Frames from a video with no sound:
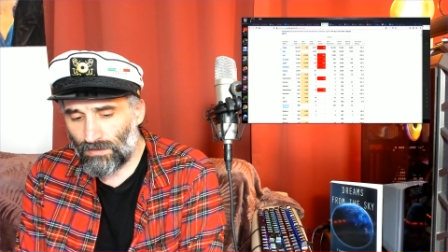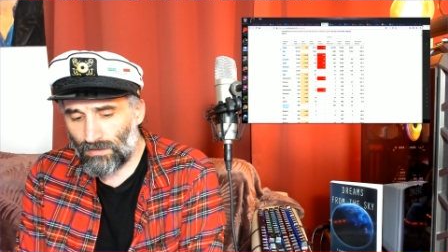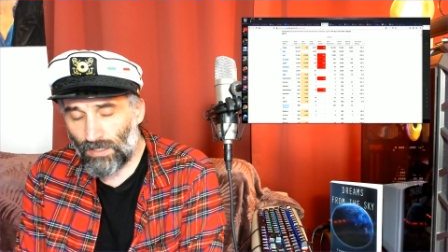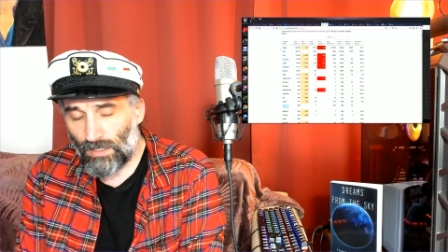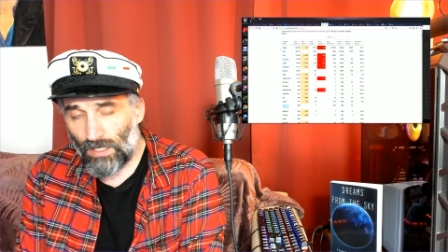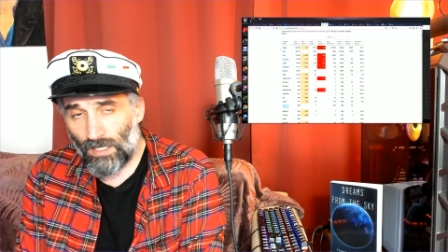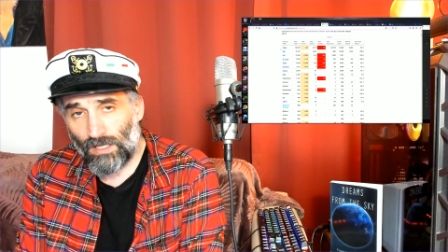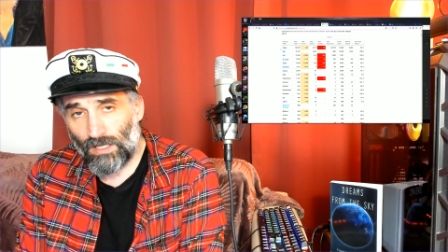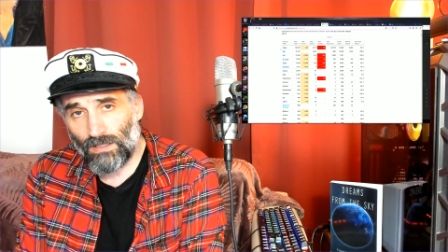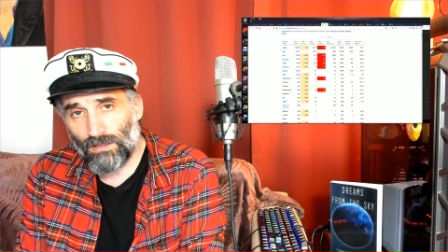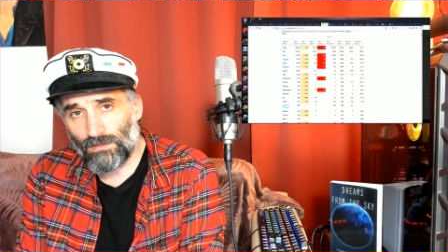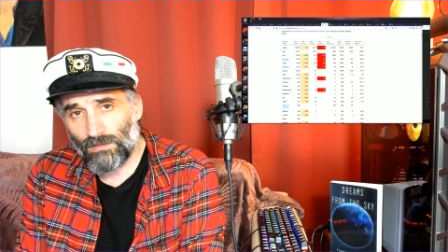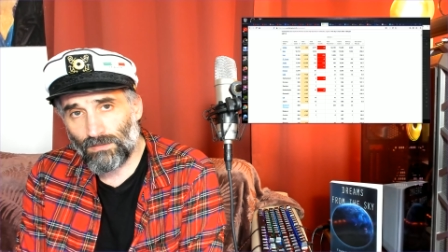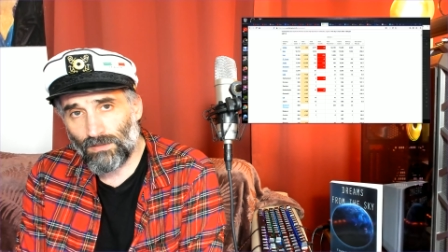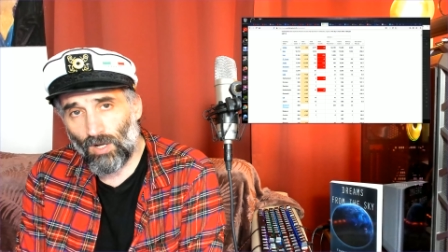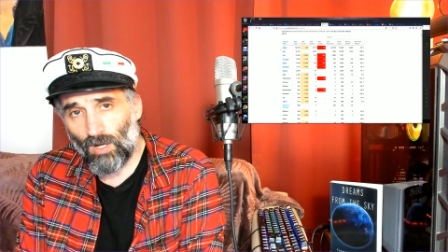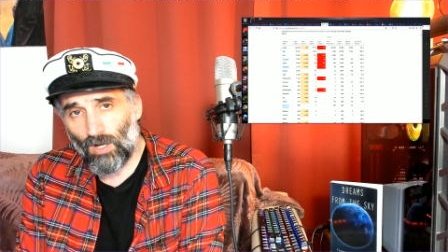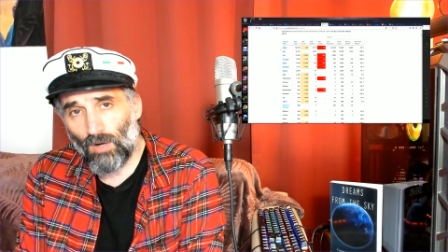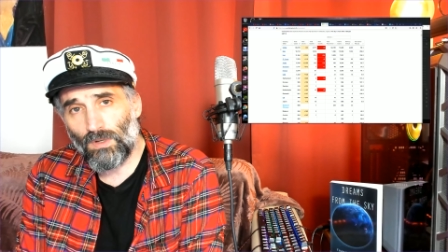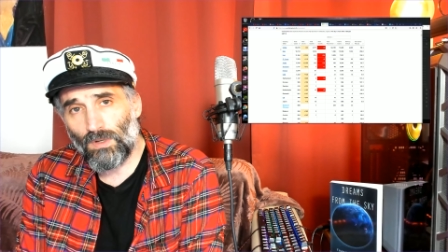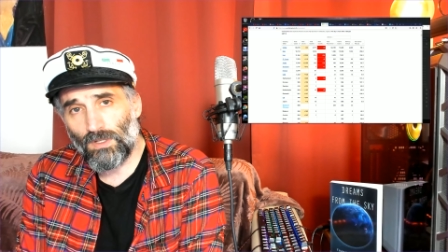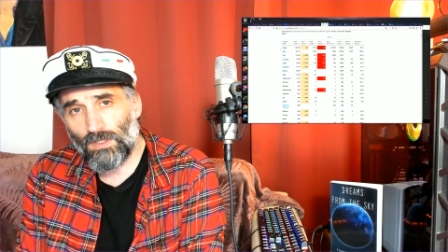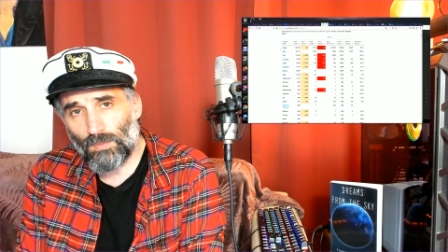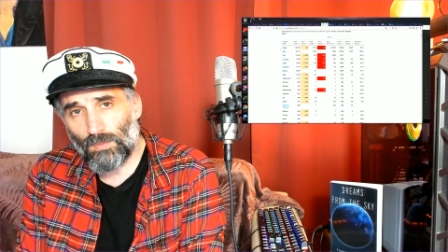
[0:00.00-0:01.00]
yeah,
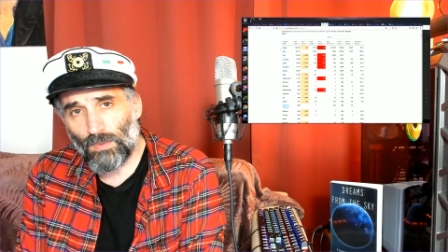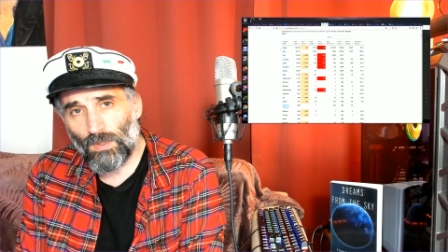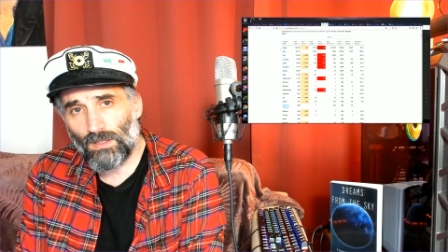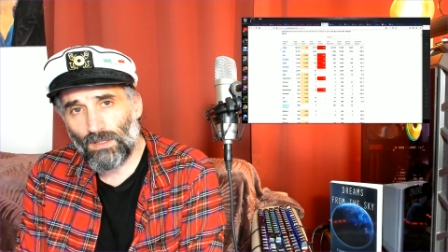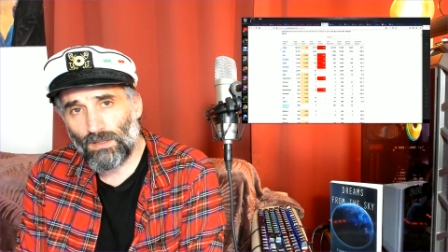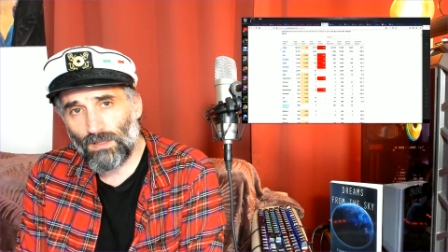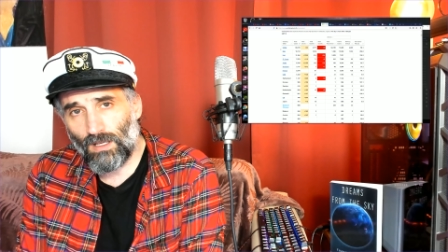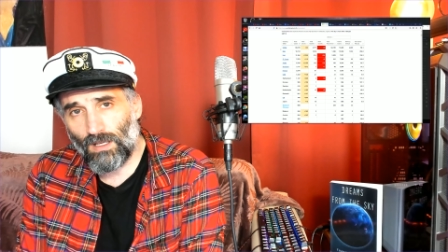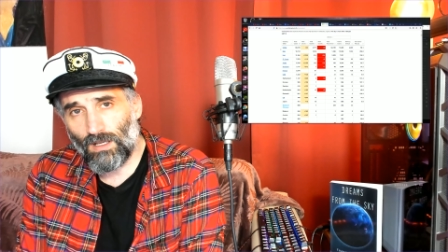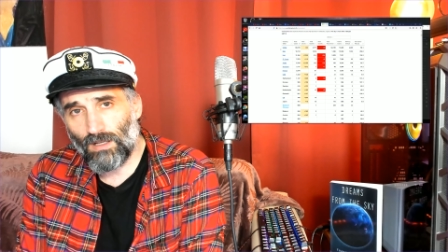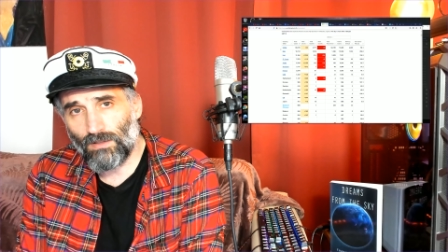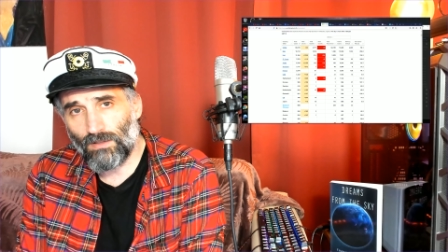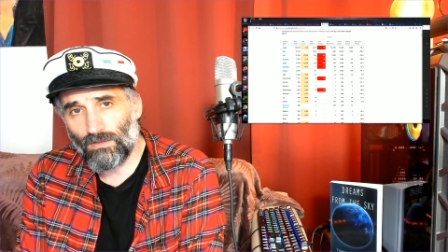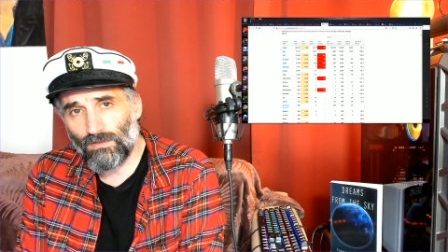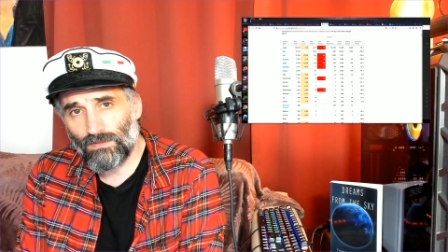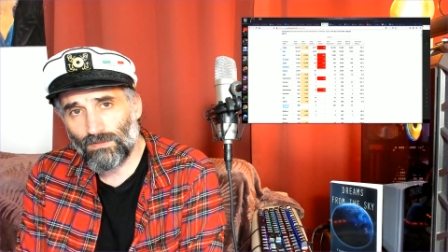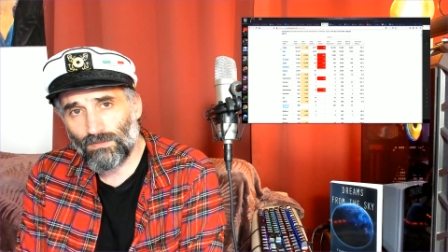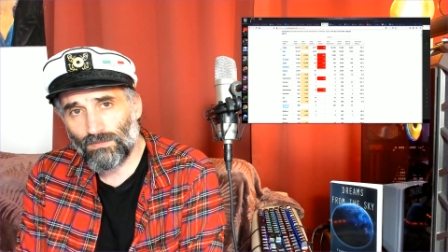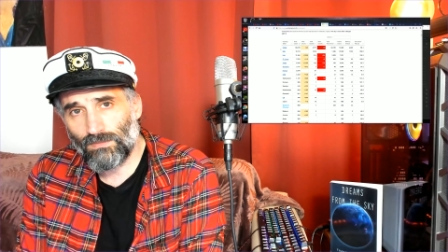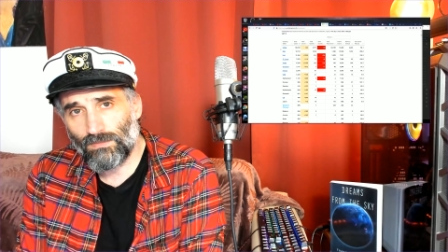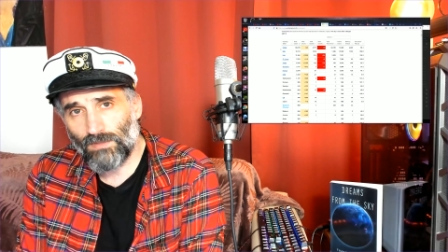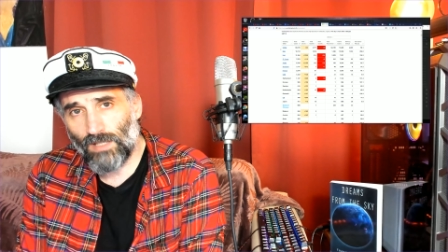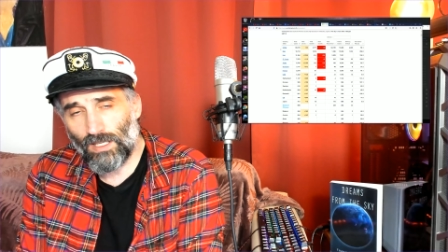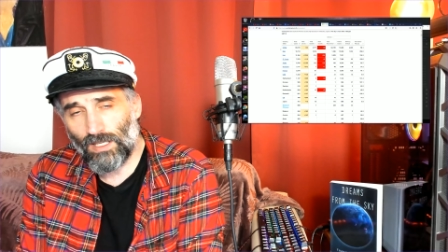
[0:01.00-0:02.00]
always spread love.
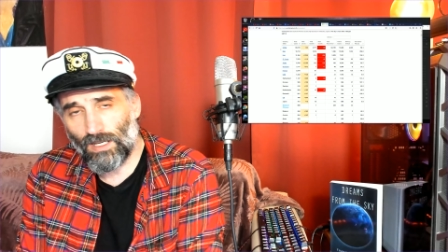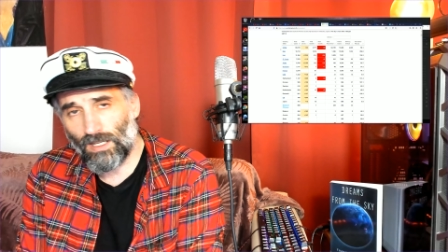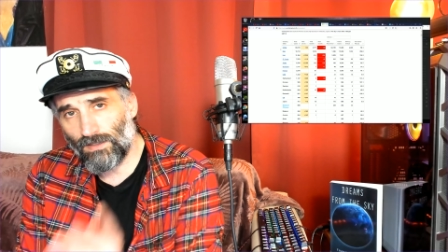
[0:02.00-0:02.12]
And